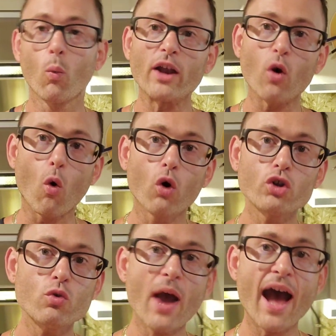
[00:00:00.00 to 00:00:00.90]
When
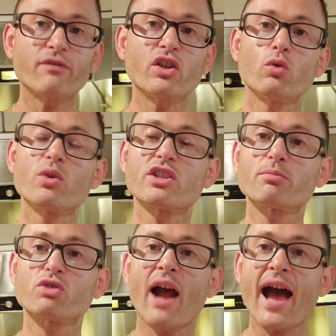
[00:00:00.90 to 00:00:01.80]
all you have to do is
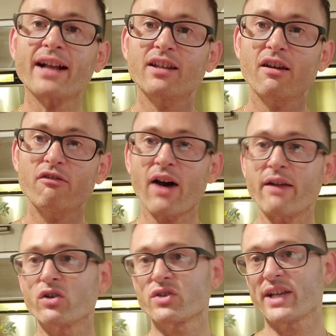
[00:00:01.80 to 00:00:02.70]
subtract
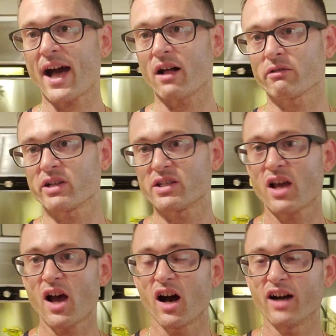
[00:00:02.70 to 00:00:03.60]
500 calories
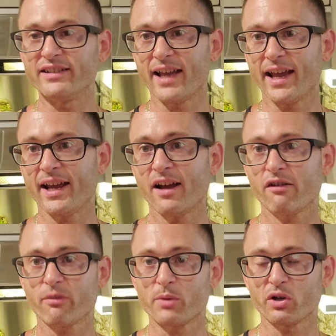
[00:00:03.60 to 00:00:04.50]
a day
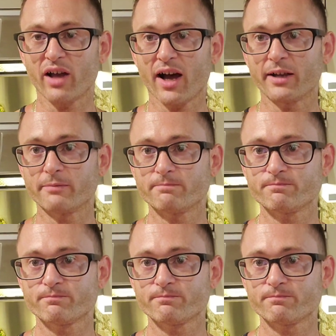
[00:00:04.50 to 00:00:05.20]
from your diet.